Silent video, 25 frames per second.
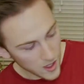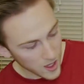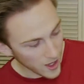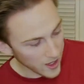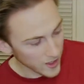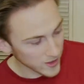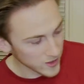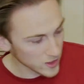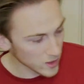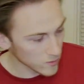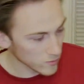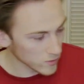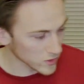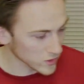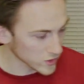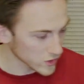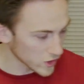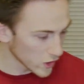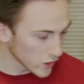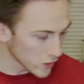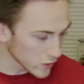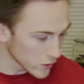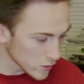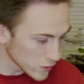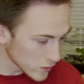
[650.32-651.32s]
At number
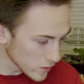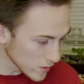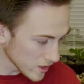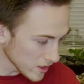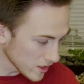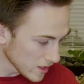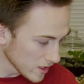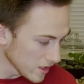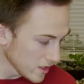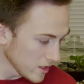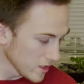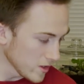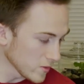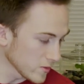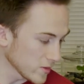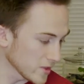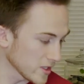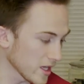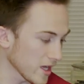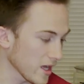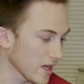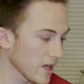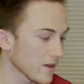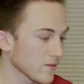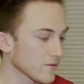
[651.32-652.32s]
2, we
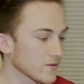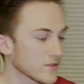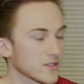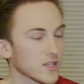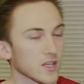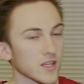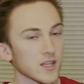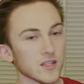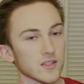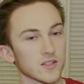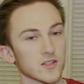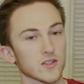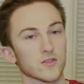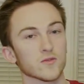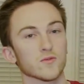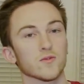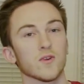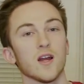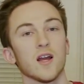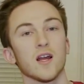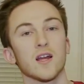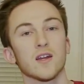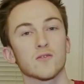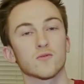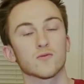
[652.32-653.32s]
have Ticket to
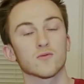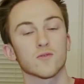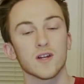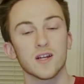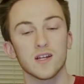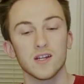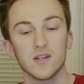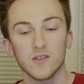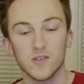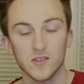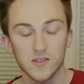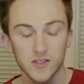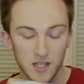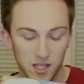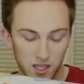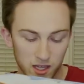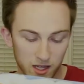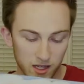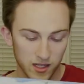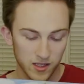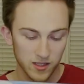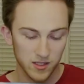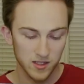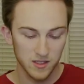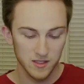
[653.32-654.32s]
Ride Rails
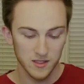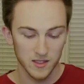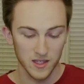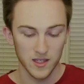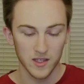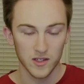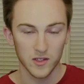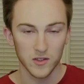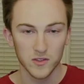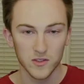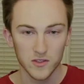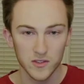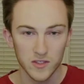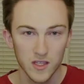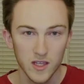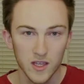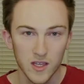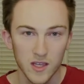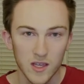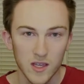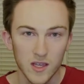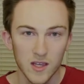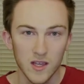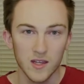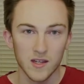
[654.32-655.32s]
and Sails.
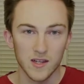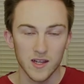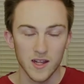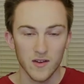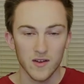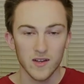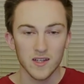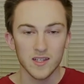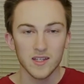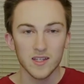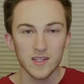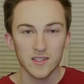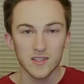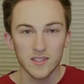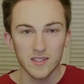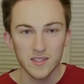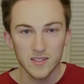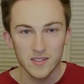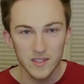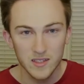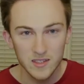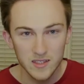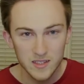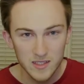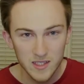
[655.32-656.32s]
Now, I got this
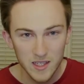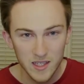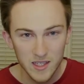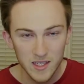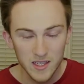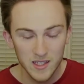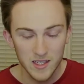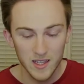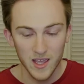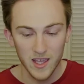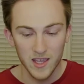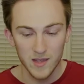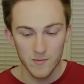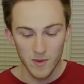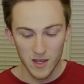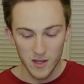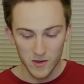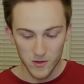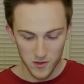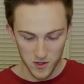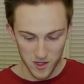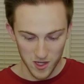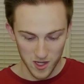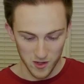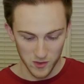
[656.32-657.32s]
on the day it came
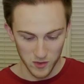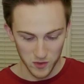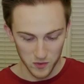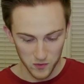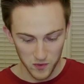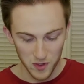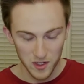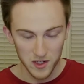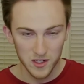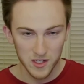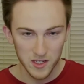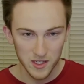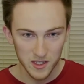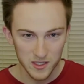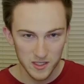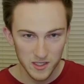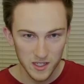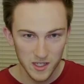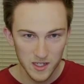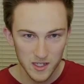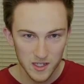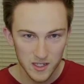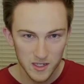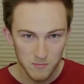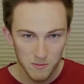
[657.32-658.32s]
out. I was very
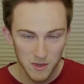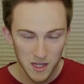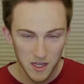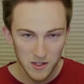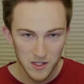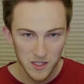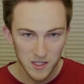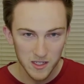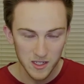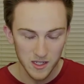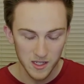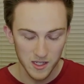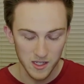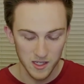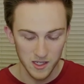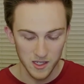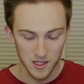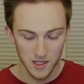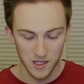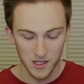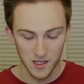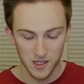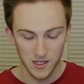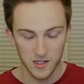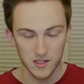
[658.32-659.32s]
excited about it,
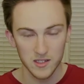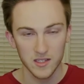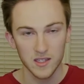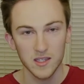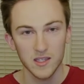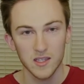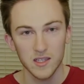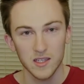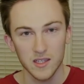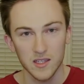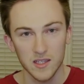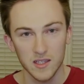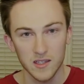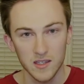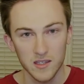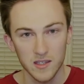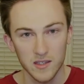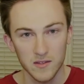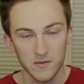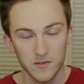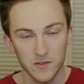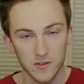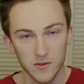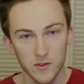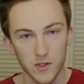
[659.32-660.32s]
and
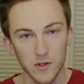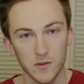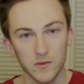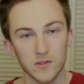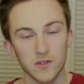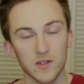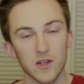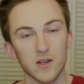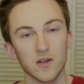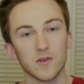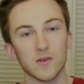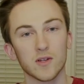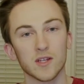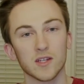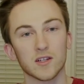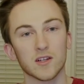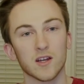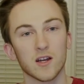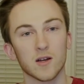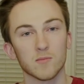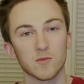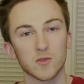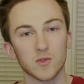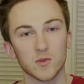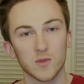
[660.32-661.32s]
if you don't know, it
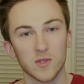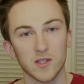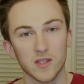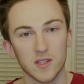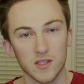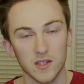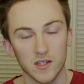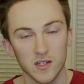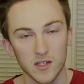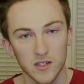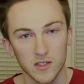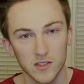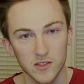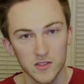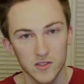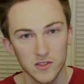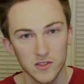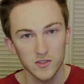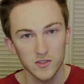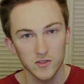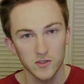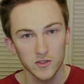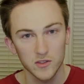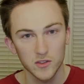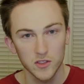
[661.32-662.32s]
comes with a
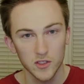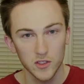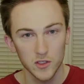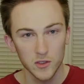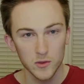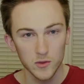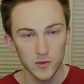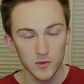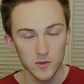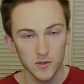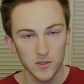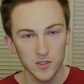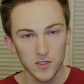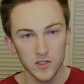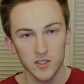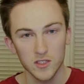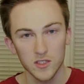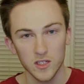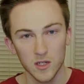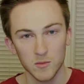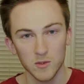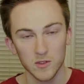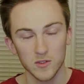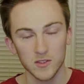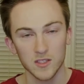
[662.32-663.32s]
huge
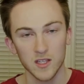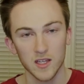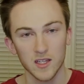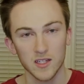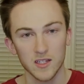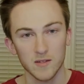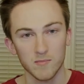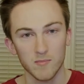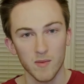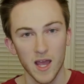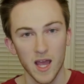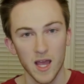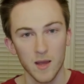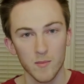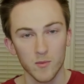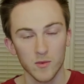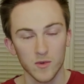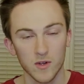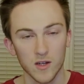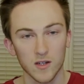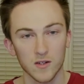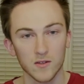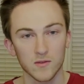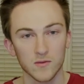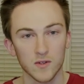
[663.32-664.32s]
double-sided map
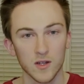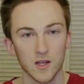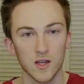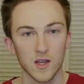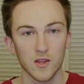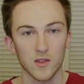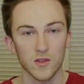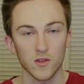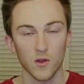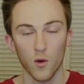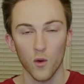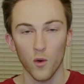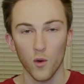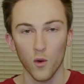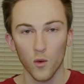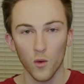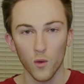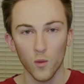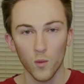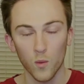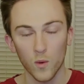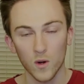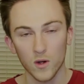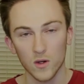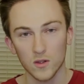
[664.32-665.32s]
of the whole
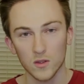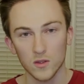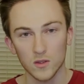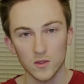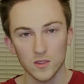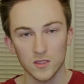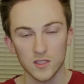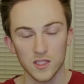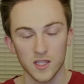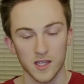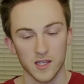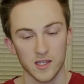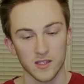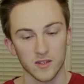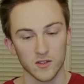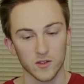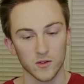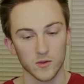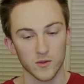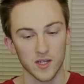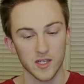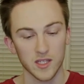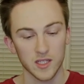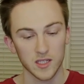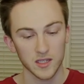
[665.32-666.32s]
world and the
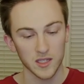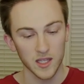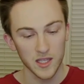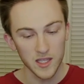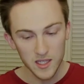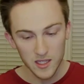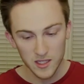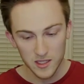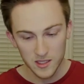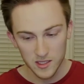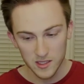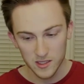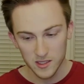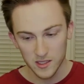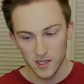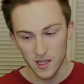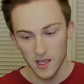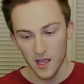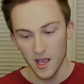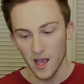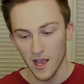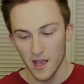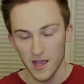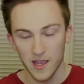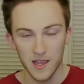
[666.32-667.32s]
Great Lakes,
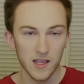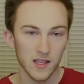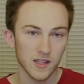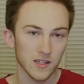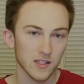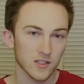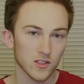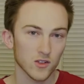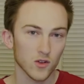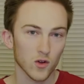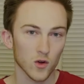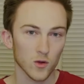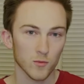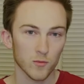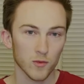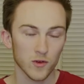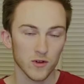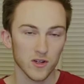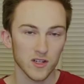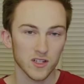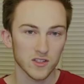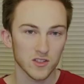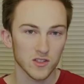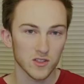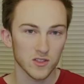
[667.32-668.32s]
and
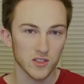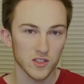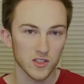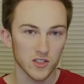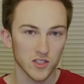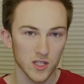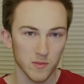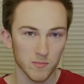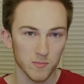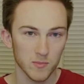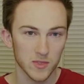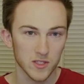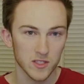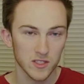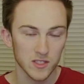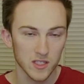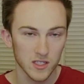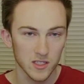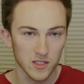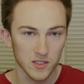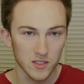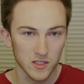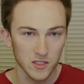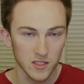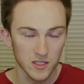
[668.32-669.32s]
incorporates ships
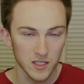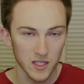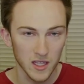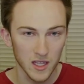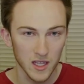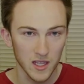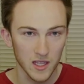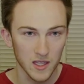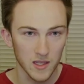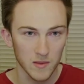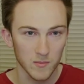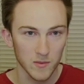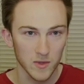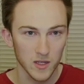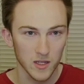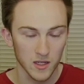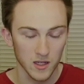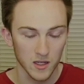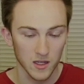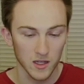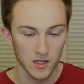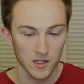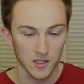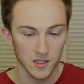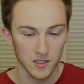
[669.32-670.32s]
into the game,
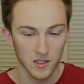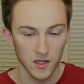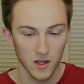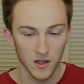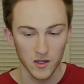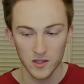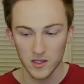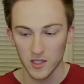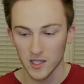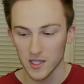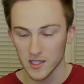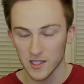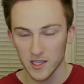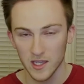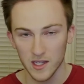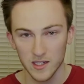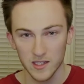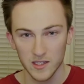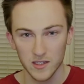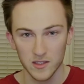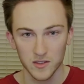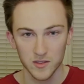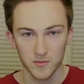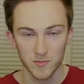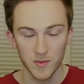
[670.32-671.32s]
unlike any
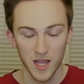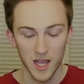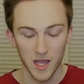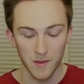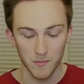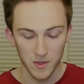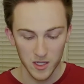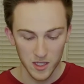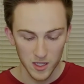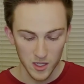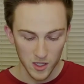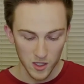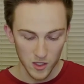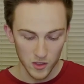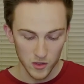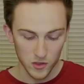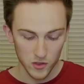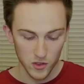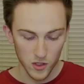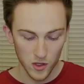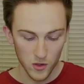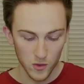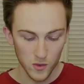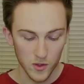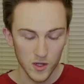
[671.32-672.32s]
other map.
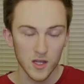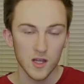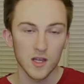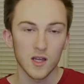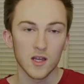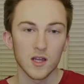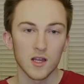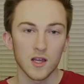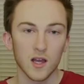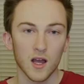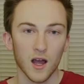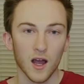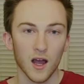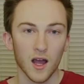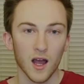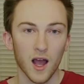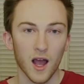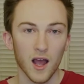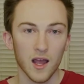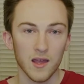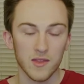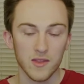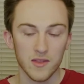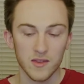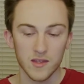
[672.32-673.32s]
So
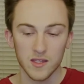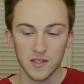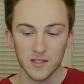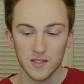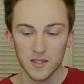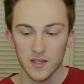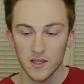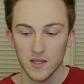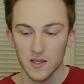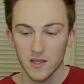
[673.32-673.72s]
I think